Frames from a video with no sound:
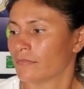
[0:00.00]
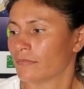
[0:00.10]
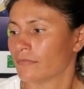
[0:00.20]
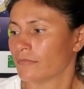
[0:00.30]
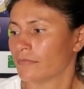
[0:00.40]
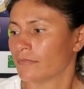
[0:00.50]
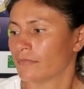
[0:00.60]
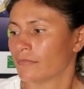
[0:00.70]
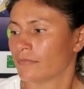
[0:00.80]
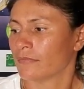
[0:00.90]

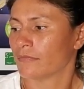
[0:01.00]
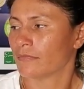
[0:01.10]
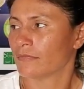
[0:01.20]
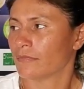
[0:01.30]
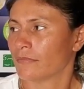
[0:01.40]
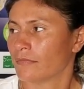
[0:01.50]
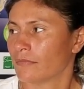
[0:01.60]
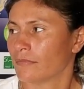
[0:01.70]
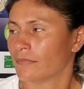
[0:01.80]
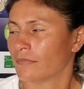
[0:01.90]

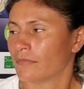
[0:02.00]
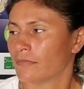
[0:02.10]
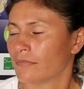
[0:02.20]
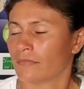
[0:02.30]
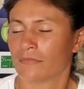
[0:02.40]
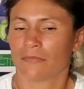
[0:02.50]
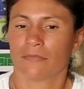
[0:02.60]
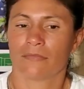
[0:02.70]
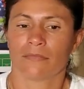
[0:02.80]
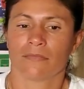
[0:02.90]

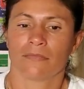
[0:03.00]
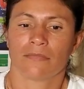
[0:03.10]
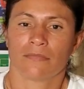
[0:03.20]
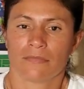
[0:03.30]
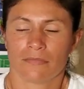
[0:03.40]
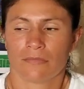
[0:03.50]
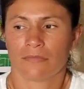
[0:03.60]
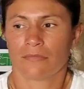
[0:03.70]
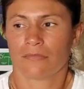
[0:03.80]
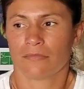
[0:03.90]

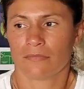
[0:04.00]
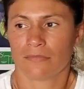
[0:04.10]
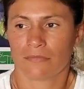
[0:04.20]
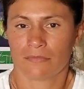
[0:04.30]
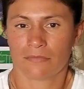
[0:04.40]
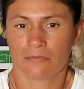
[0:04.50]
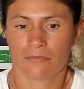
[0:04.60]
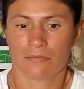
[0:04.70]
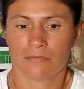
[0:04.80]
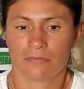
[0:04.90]

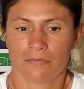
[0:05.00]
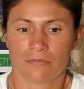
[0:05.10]
The person shown says nothing.